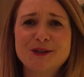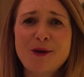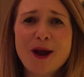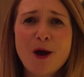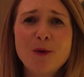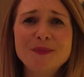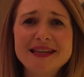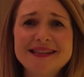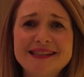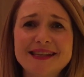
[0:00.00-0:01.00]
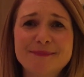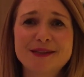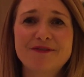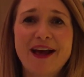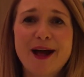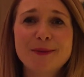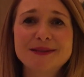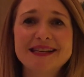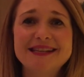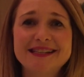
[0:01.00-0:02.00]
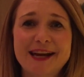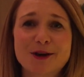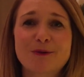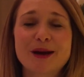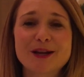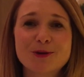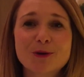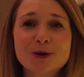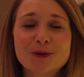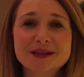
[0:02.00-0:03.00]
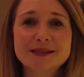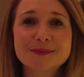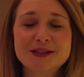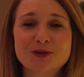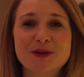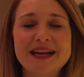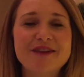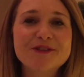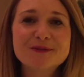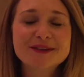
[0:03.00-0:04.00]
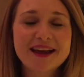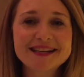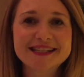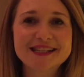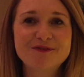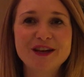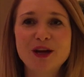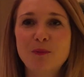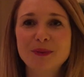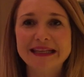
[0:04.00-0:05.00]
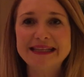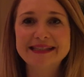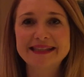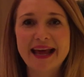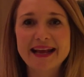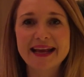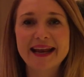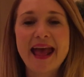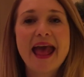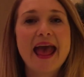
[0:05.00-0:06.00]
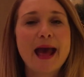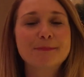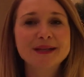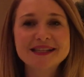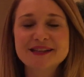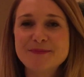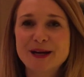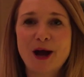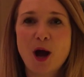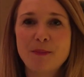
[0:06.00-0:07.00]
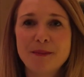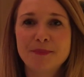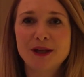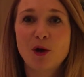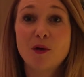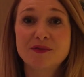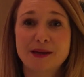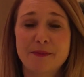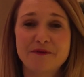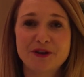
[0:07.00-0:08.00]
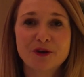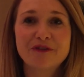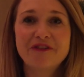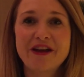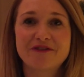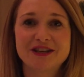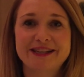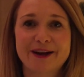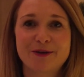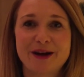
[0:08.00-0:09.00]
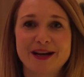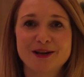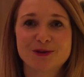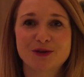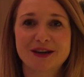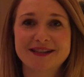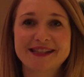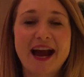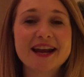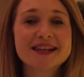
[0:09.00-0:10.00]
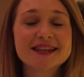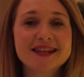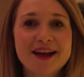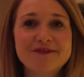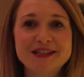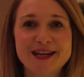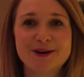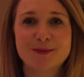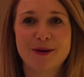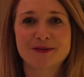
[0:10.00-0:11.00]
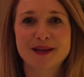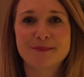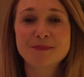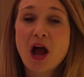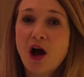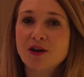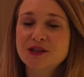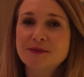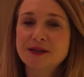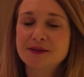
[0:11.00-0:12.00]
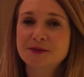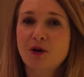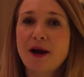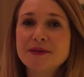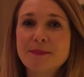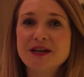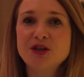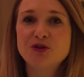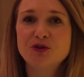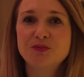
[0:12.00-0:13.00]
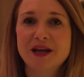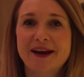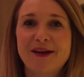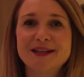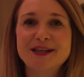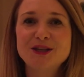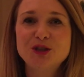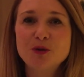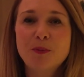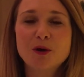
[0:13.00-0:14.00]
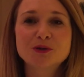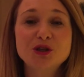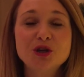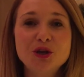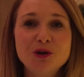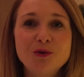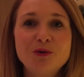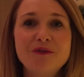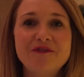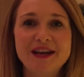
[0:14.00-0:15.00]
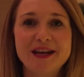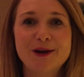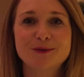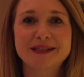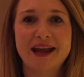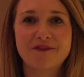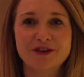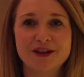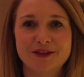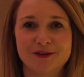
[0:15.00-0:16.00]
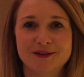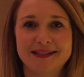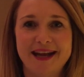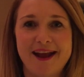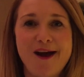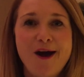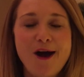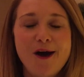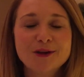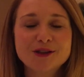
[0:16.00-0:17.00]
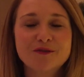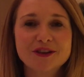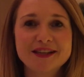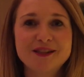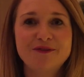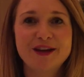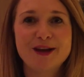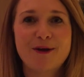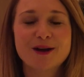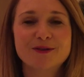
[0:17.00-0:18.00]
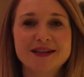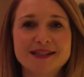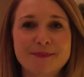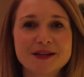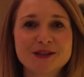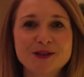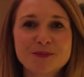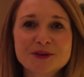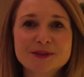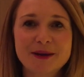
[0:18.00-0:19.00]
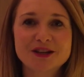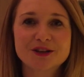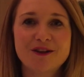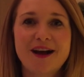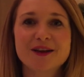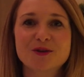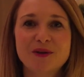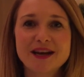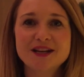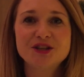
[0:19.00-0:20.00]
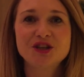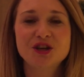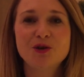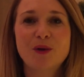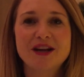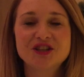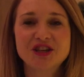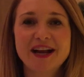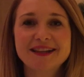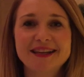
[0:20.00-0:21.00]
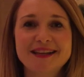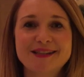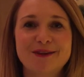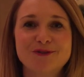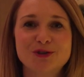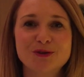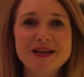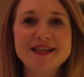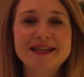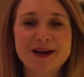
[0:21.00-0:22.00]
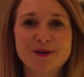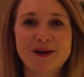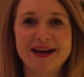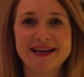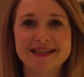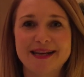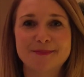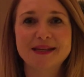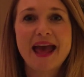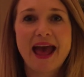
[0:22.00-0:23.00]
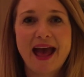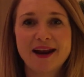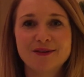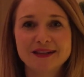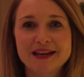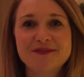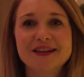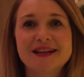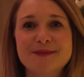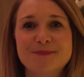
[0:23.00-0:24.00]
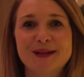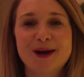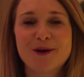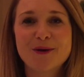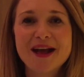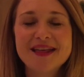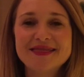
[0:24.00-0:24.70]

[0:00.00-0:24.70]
So I hope these tips have helped in decorating your Christmas tree. If you liked this video, please like it. And please leave me a comment below of some of your favorite decorating tricks. I'd love to hear about them. Also, subscribe to my YouTube channel as I do post new videos every Thursday. Also for this video, I created something super special. I created you a checklist of tree decorating tips and I'll leave the link below.